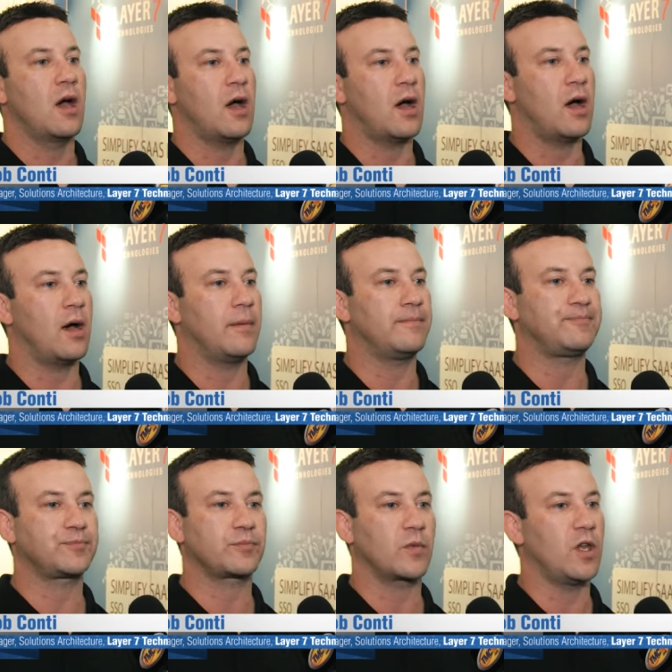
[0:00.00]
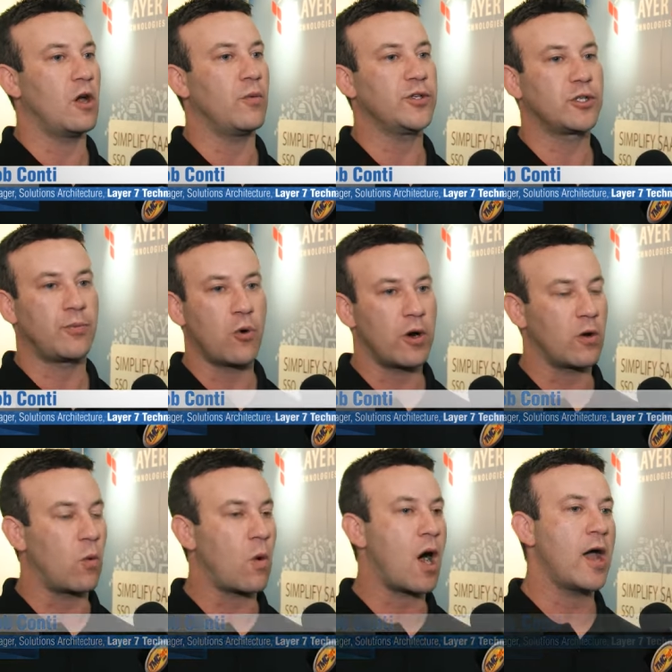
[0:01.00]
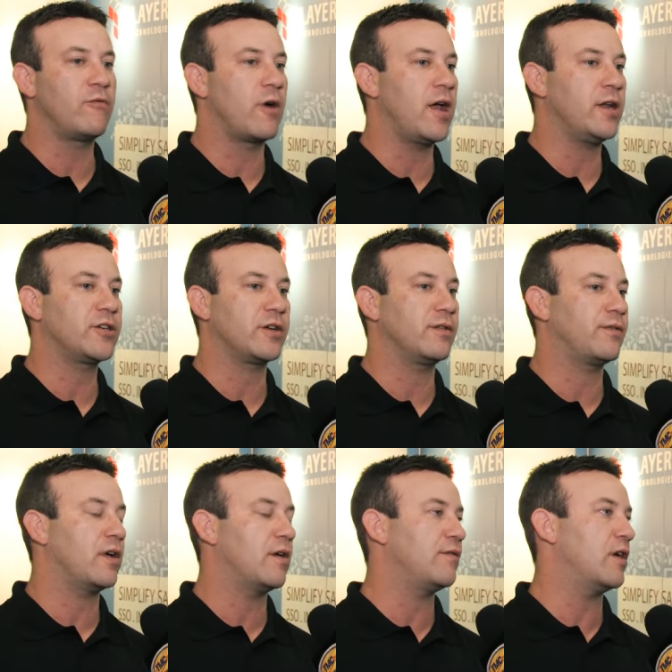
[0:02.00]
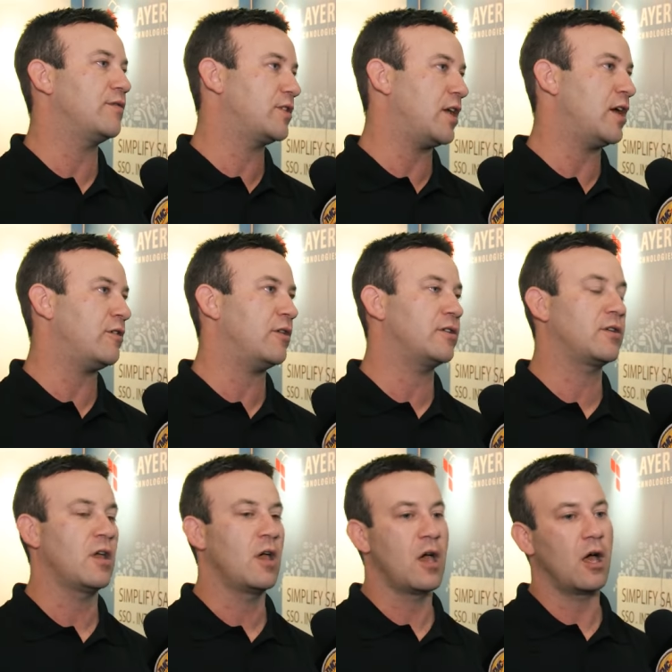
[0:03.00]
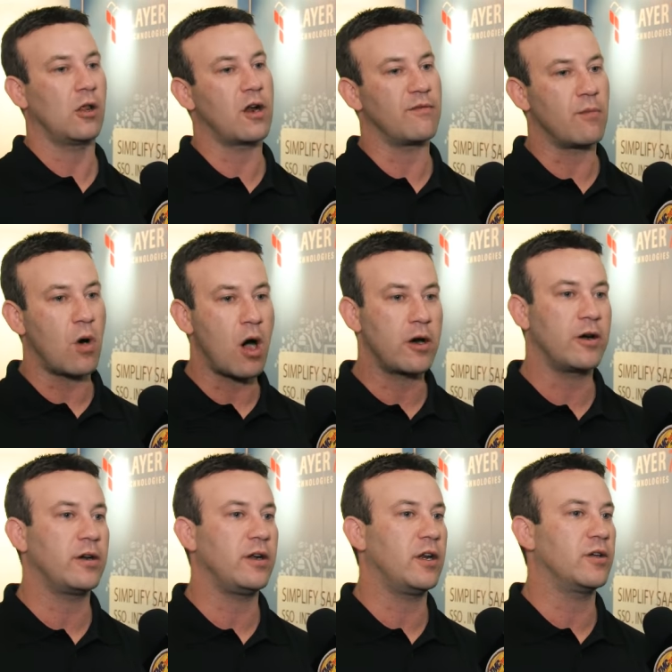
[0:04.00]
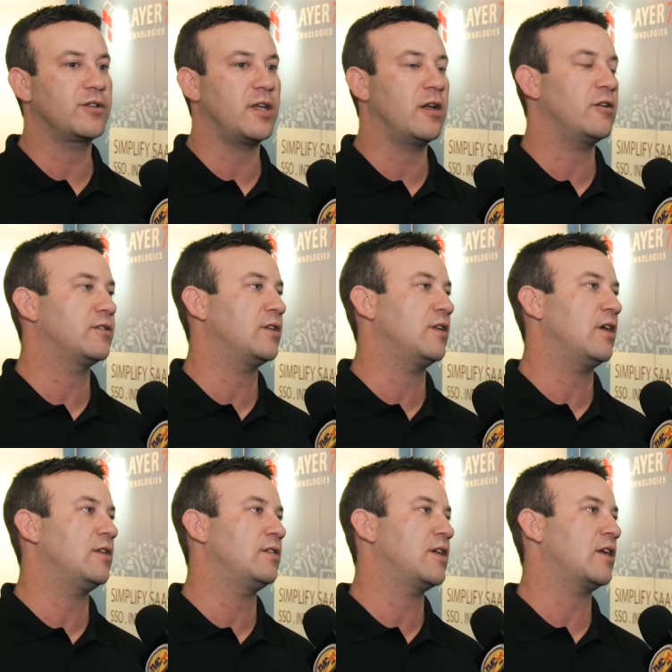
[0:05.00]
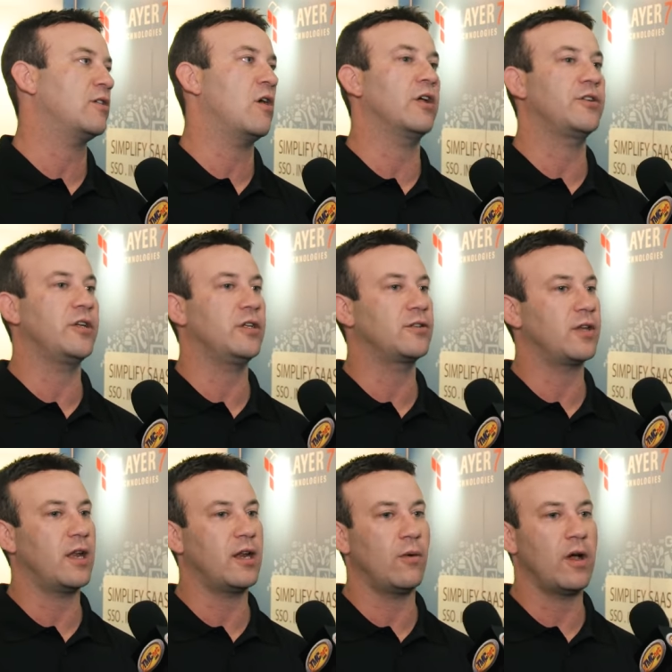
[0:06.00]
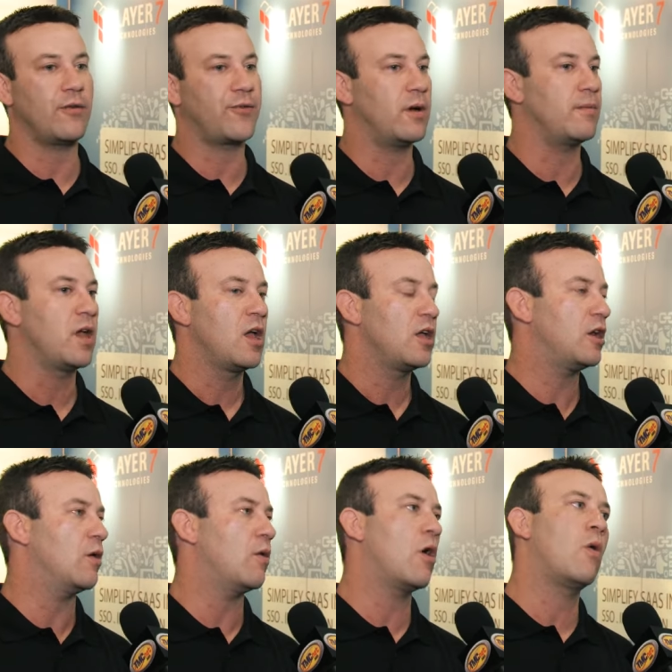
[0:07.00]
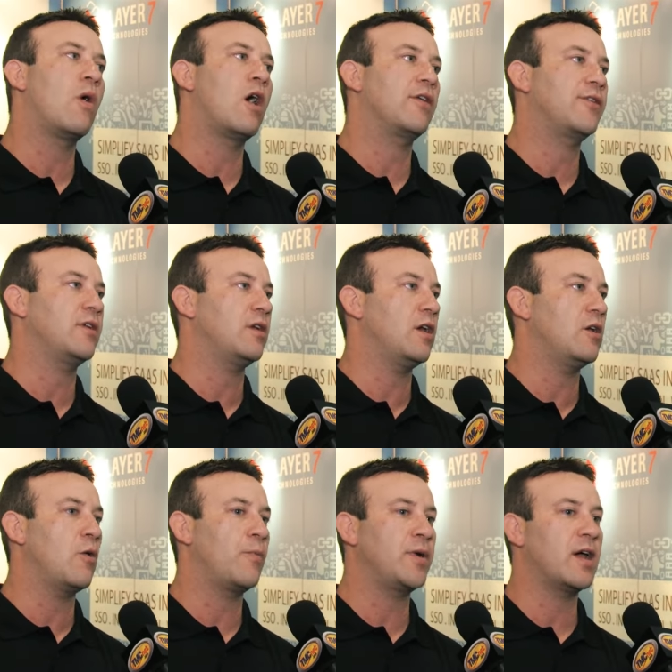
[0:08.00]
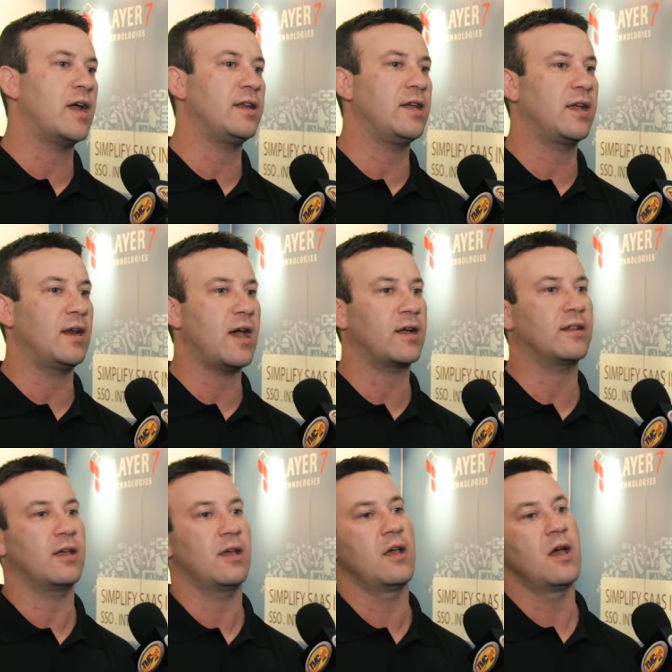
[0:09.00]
Um, you know, we support a wide range of, of, of, standards, a lot of modern, you know, standards and, and technologies, anywhere from, you know, OAuth and, and OpenID Connect